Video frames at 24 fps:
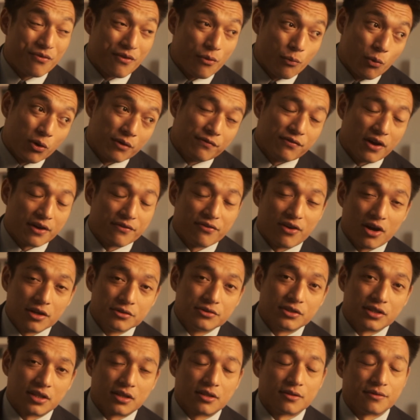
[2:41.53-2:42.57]

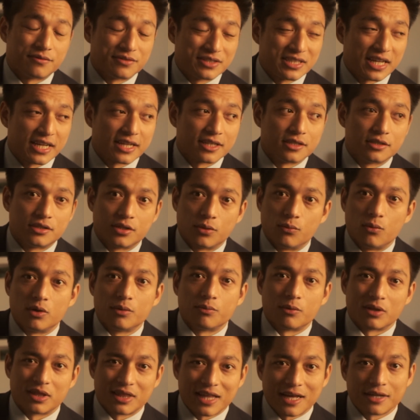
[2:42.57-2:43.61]
1/500th of a second to
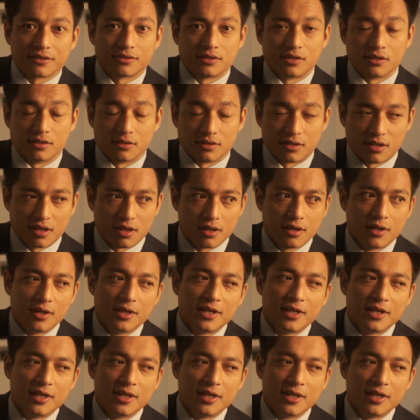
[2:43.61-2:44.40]
1/1000th